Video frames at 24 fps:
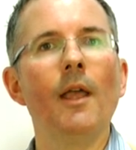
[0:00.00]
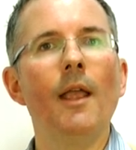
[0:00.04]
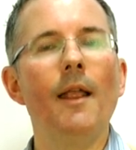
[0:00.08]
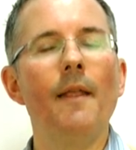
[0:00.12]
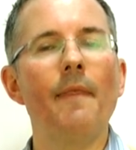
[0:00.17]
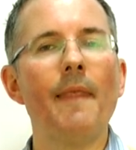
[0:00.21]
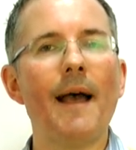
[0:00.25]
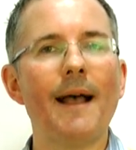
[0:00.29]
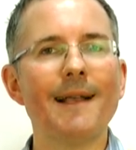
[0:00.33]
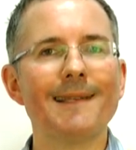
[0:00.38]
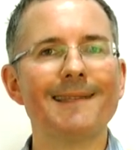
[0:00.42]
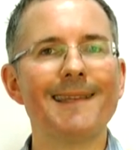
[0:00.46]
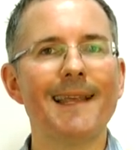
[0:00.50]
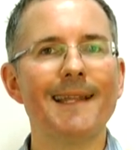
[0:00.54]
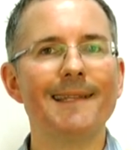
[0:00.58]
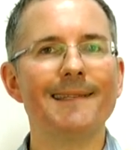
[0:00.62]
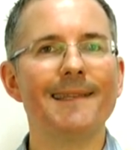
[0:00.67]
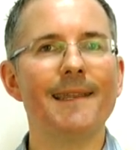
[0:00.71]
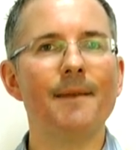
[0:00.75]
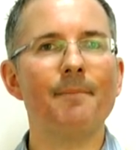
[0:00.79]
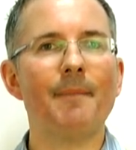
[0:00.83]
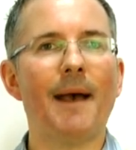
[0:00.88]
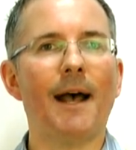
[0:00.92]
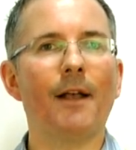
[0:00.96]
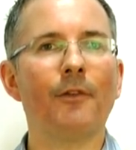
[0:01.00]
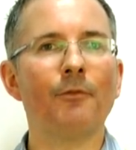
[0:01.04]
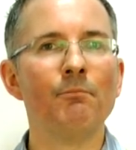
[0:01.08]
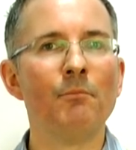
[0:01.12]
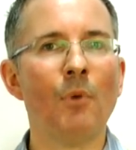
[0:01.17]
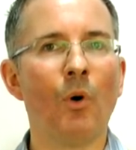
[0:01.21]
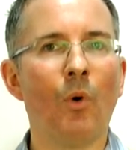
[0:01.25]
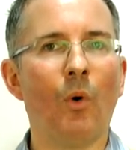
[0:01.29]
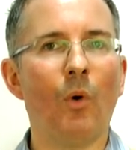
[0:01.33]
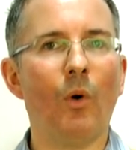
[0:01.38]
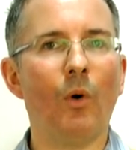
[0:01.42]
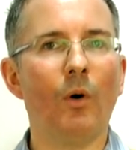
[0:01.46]
In that sense, it matters
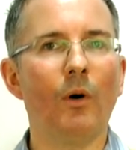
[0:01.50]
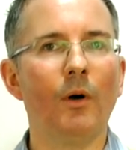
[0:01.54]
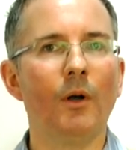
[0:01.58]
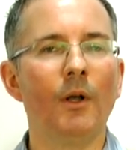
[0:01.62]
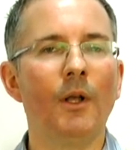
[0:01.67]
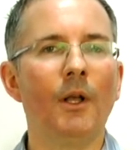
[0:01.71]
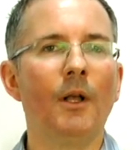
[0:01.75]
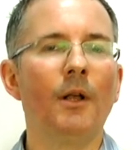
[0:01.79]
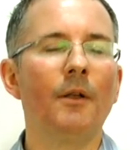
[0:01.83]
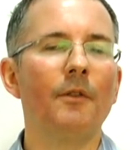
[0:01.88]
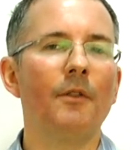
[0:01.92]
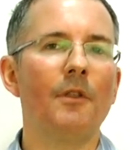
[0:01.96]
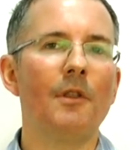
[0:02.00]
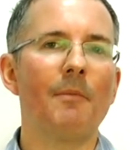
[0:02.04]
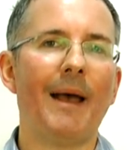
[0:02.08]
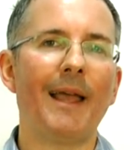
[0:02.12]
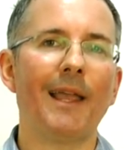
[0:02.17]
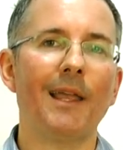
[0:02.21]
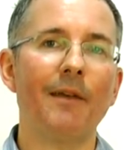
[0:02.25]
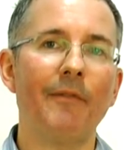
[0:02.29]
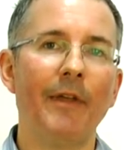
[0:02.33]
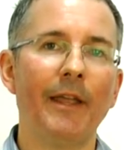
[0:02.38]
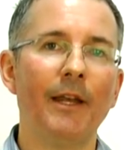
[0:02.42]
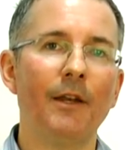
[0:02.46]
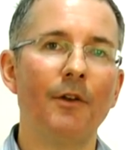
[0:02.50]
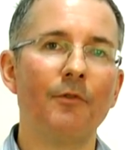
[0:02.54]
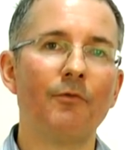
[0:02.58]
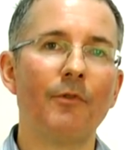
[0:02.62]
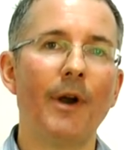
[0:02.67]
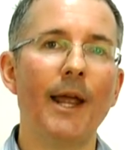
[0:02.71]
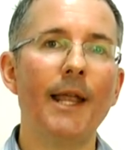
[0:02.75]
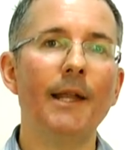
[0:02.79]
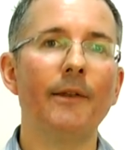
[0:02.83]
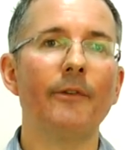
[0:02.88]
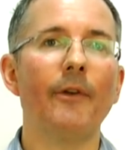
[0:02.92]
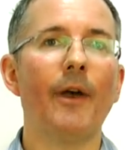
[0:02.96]
more than the Bank of England
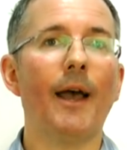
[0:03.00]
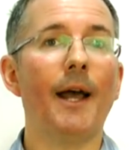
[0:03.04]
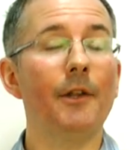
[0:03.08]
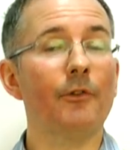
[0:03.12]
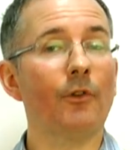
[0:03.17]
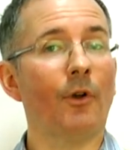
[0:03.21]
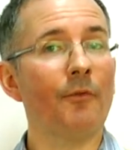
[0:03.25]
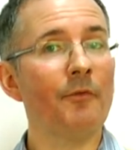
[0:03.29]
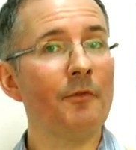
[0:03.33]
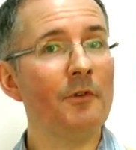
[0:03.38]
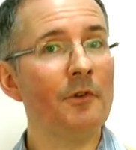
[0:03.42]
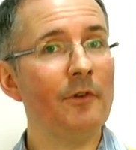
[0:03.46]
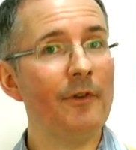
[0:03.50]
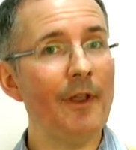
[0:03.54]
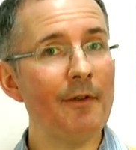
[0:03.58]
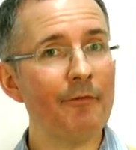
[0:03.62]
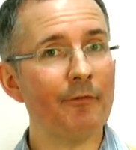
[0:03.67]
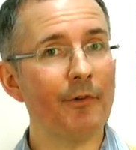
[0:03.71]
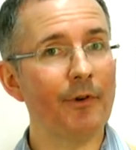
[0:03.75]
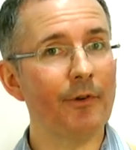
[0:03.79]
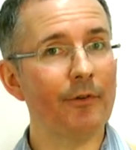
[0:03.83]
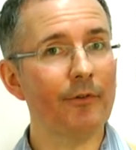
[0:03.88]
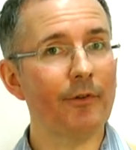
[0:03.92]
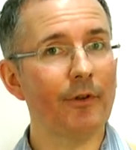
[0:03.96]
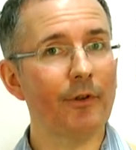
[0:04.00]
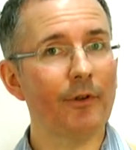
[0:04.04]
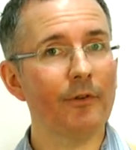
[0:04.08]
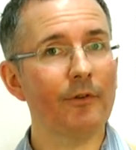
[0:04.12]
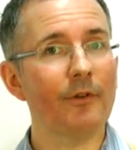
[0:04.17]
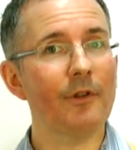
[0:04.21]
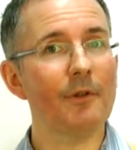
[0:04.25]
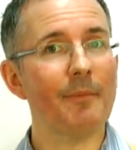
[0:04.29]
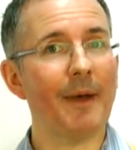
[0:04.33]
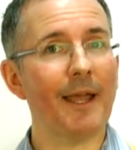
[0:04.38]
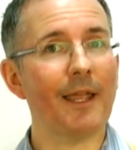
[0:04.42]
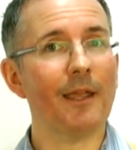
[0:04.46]
rate, and it's often different
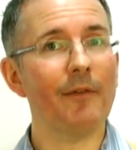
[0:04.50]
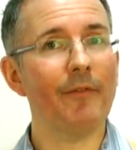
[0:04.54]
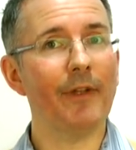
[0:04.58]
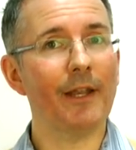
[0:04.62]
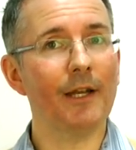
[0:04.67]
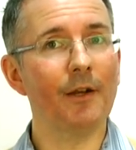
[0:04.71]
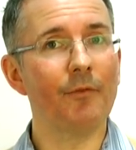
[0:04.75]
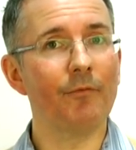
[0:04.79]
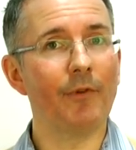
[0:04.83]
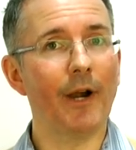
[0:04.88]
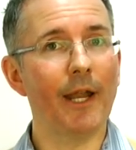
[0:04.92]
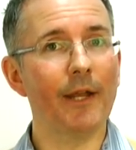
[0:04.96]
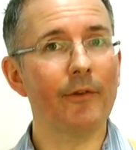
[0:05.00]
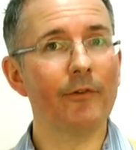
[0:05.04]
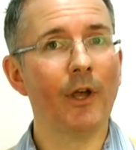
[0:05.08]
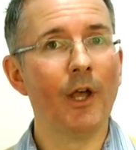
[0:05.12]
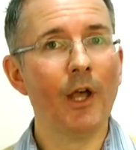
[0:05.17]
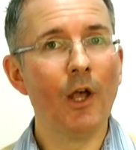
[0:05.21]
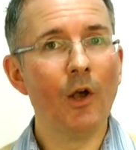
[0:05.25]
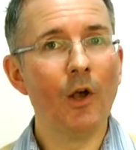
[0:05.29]
to the Bank of England rate.